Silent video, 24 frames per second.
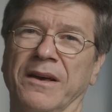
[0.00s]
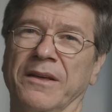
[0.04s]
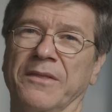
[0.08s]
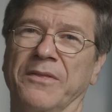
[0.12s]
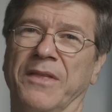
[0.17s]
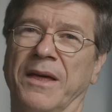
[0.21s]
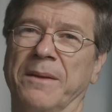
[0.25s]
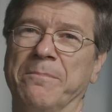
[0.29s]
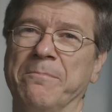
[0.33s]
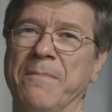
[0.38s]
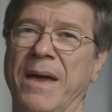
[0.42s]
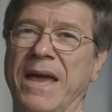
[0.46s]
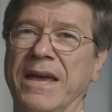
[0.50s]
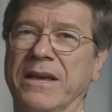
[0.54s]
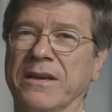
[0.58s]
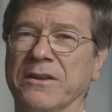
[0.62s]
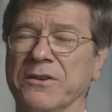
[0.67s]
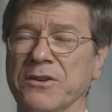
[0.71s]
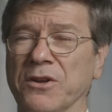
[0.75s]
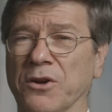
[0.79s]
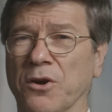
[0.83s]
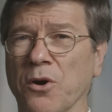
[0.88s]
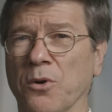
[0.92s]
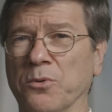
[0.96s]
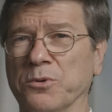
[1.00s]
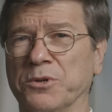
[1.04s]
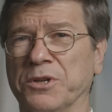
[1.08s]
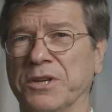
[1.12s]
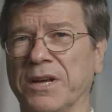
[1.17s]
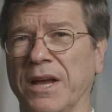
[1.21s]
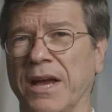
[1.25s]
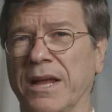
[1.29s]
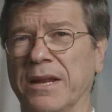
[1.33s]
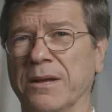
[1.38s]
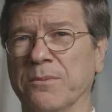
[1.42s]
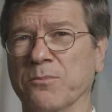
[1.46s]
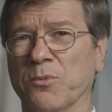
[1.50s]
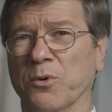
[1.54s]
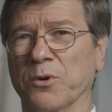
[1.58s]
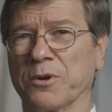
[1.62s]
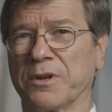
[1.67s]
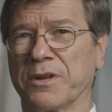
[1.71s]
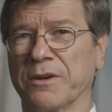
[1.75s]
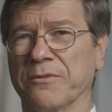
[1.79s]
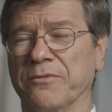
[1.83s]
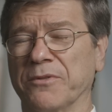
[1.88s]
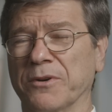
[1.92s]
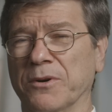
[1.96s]
that make negotiating more
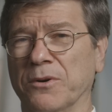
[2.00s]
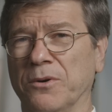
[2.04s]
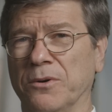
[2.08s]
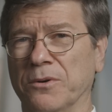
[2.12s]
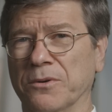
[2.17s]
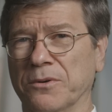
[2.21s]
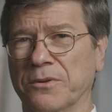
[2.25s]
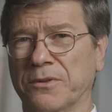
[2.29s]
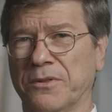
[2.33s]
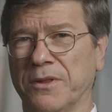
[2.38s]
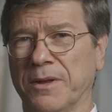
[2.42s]
difficult,